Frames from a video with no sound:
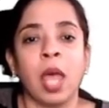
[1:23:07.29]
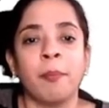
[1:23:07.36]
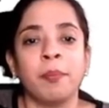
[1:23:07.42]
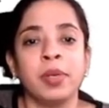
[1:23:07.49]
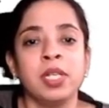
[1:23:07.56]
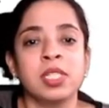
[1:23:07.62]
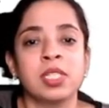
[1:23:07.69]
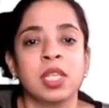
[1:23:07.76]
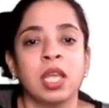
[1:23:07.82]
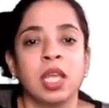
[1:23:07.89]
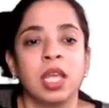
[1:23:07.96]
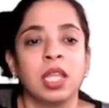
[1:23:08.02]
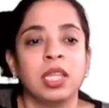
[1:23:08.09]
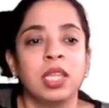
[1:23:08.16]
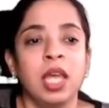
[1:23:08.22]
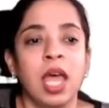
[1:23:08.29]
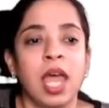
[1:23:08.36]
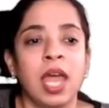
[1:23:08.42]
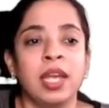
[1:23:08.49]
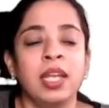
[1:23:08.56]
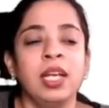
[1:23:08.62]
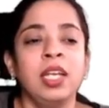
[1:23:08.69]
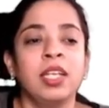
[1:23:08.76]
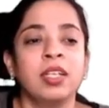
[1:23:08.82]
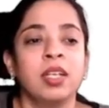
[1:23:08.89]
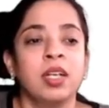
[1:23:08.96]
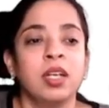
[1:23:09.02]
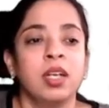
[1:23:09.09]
happens the adult